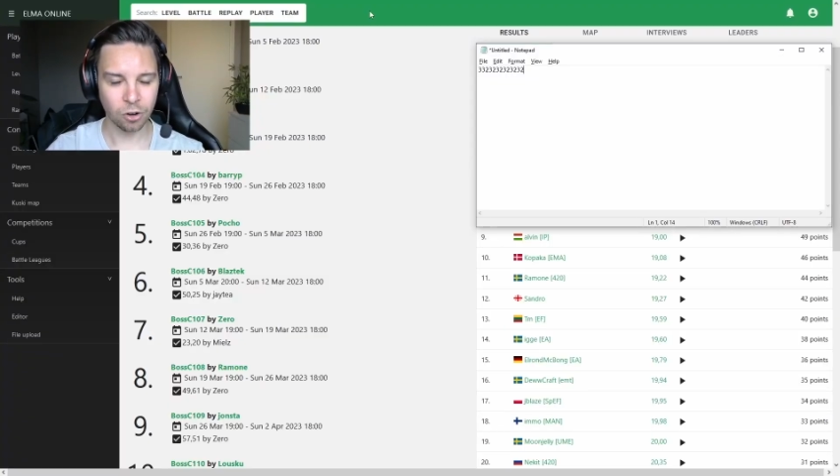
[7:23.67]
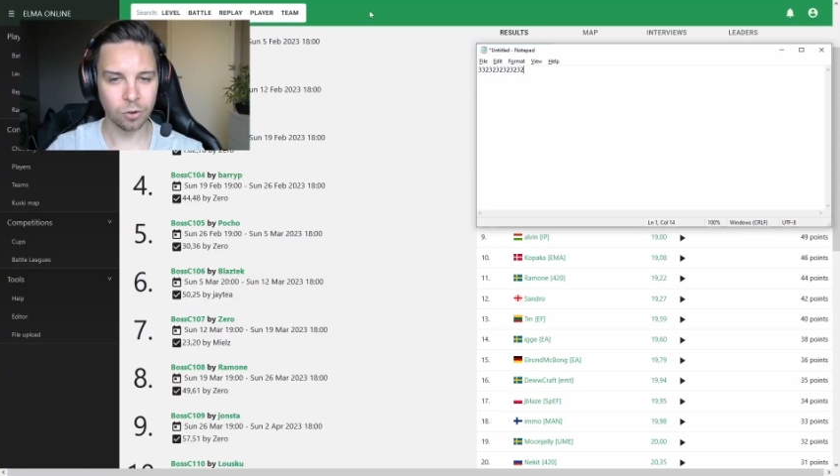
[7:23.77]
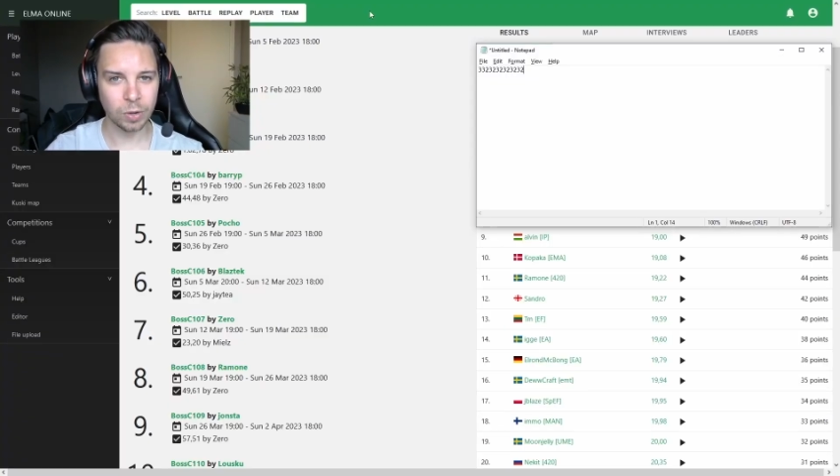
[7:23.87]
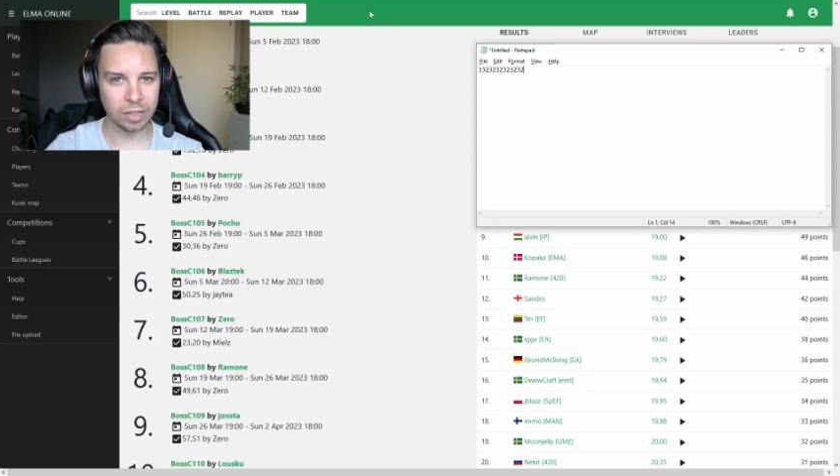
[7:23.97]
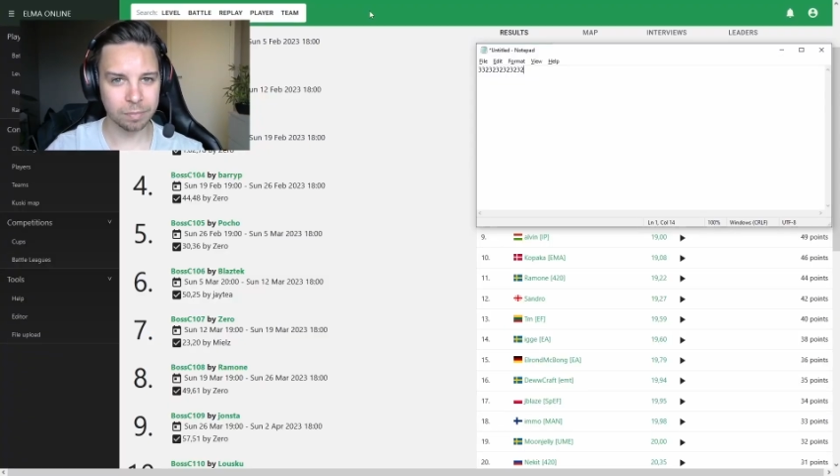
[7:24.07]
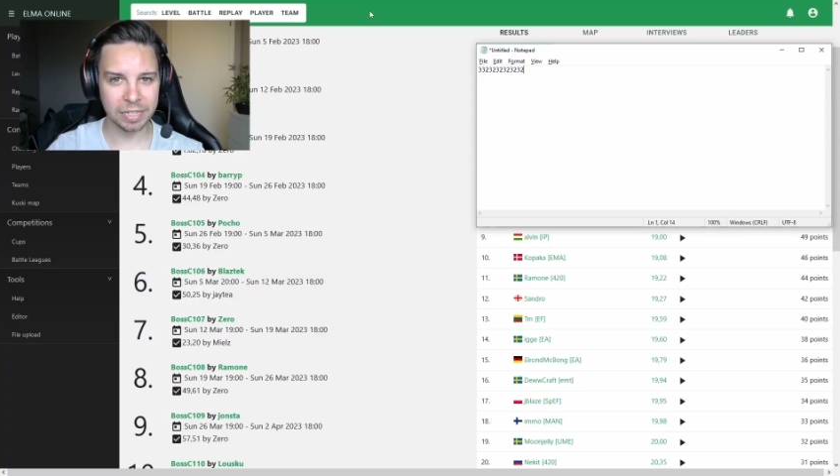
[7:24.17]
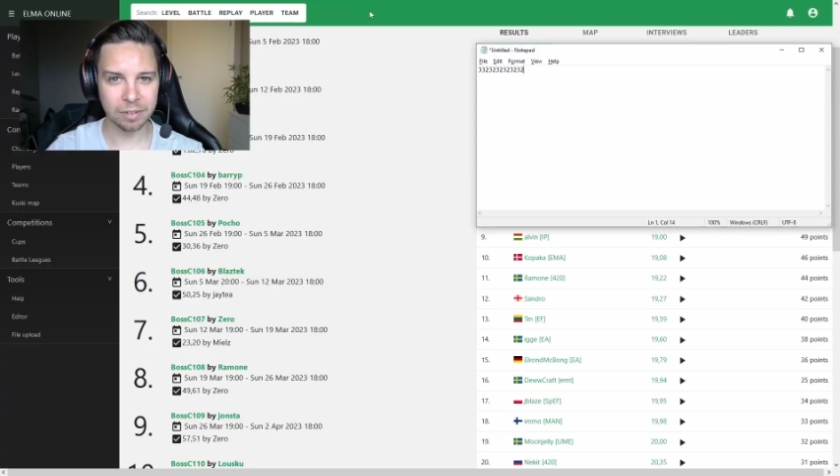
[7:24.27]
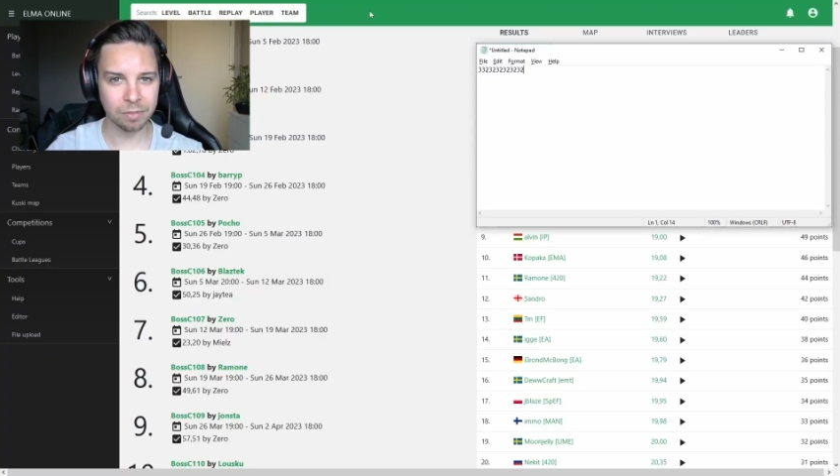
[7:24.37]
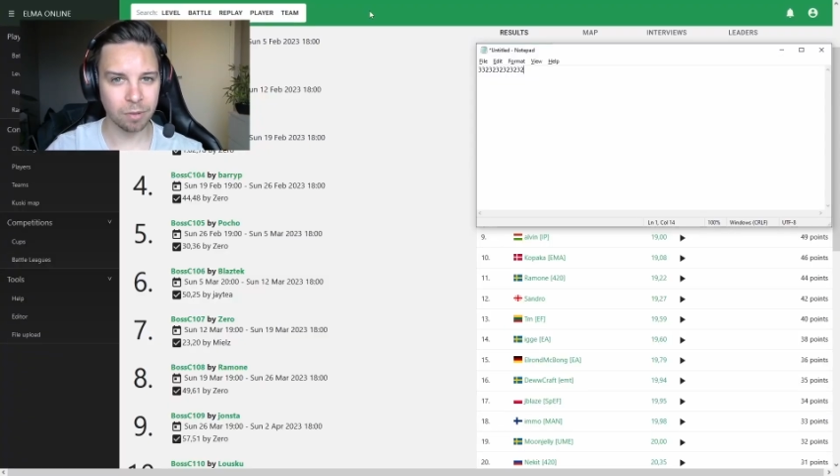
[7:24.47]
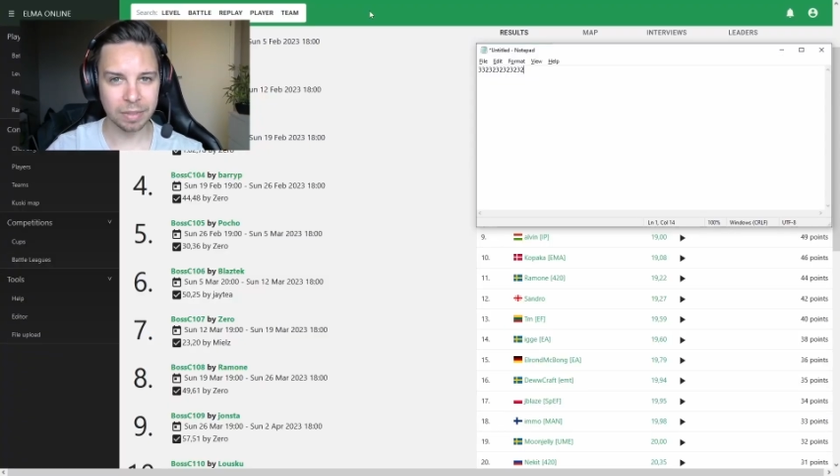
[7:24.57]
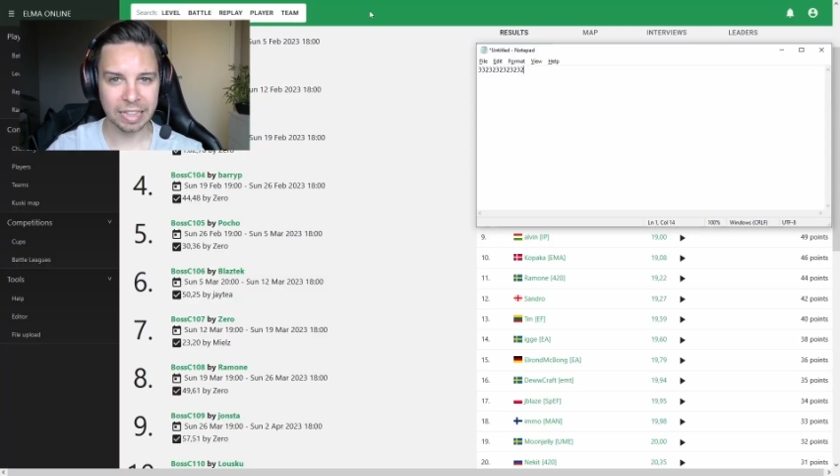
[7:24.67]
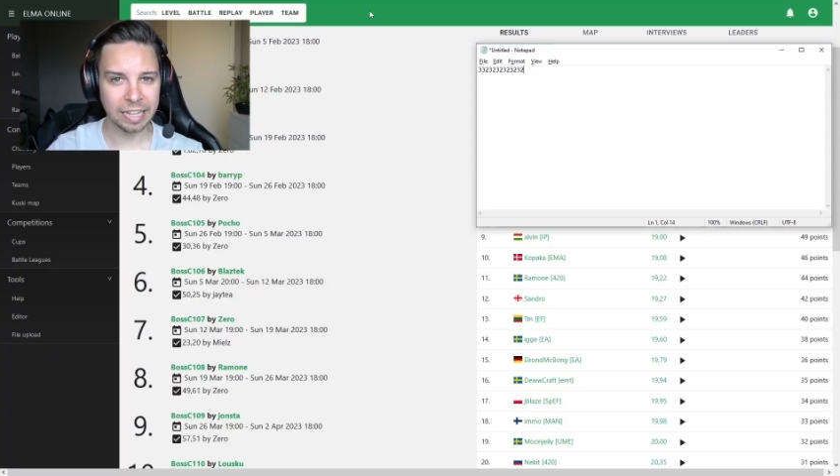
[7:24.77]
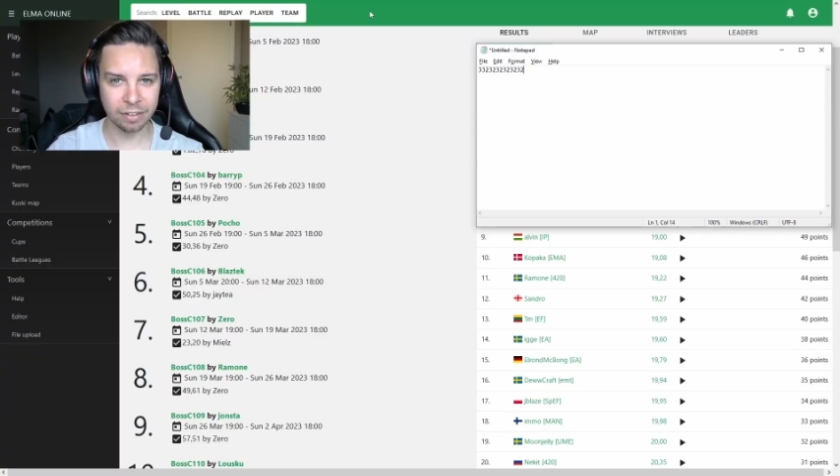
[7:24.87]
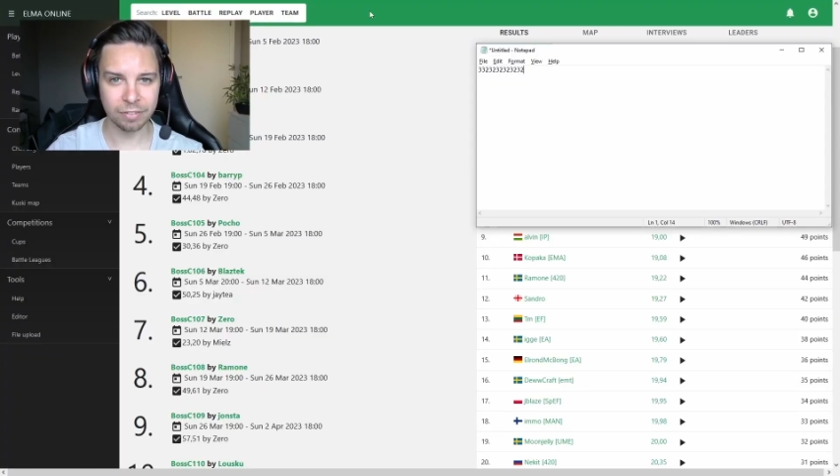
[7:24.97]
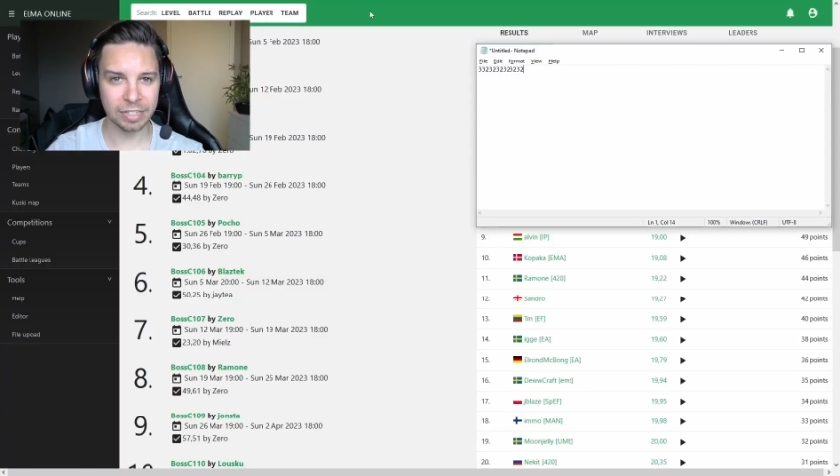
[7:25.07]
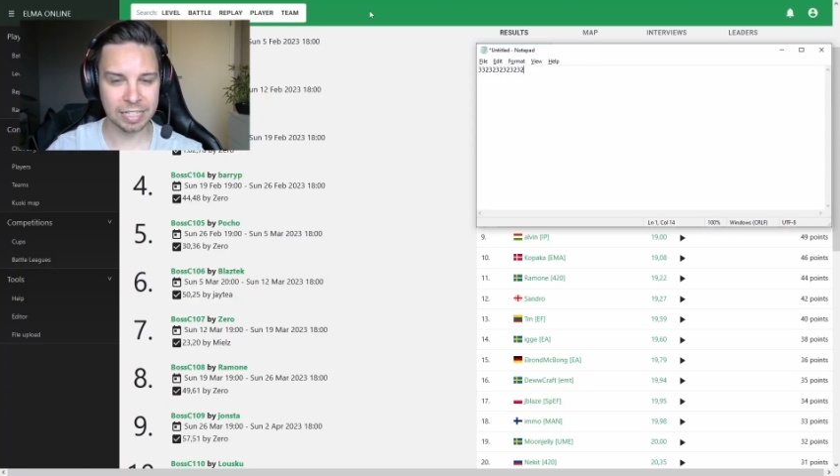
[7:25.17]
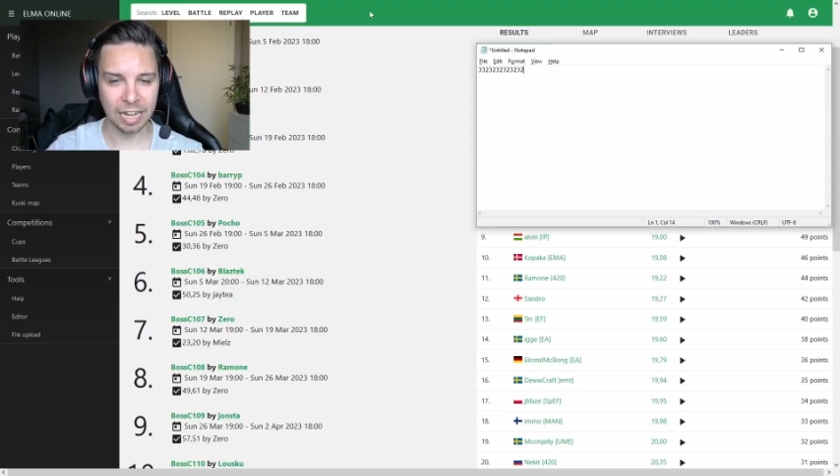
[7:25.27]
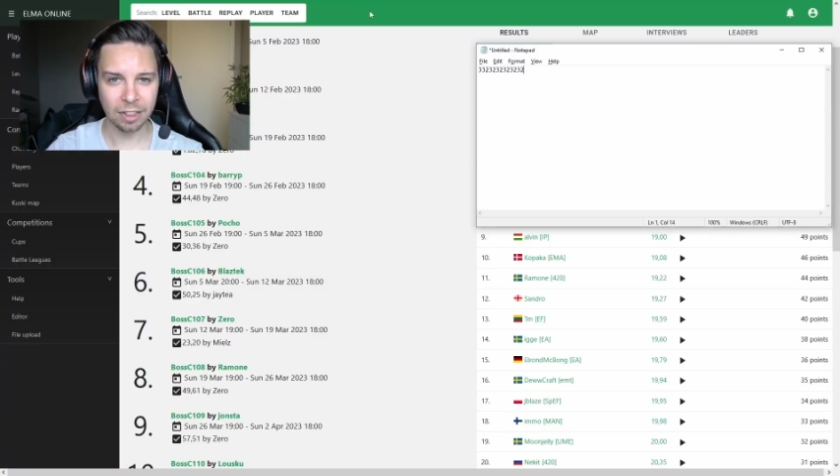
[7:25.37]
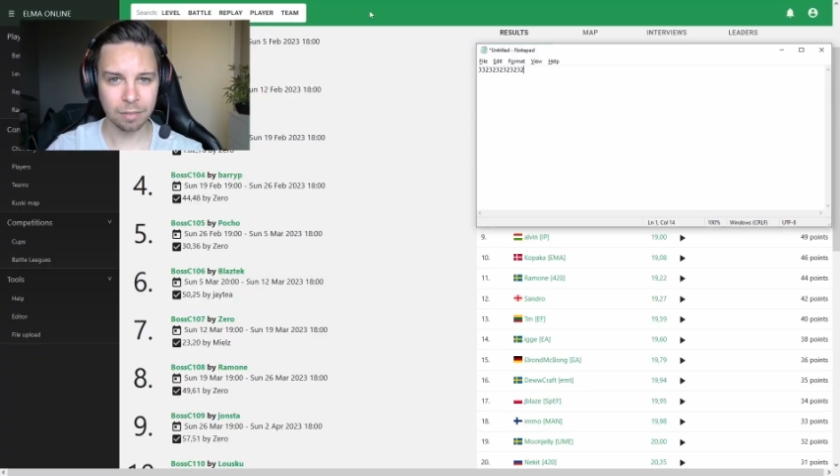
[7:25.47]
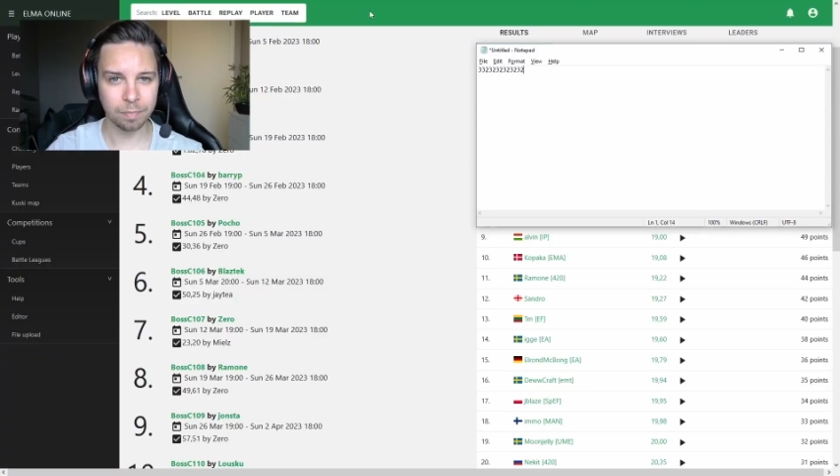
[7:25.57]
Or will there be some completely different style?